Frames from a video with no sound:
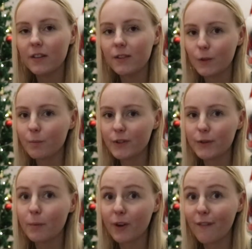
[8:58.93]
super,
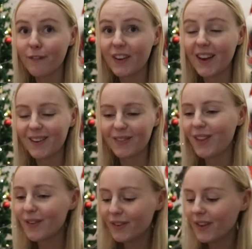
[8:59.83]
super comfy and
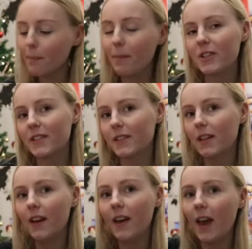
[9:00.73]
fluffy, but just
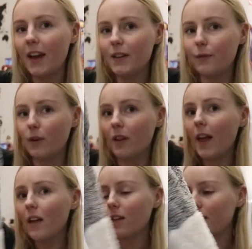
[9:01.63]
a different length.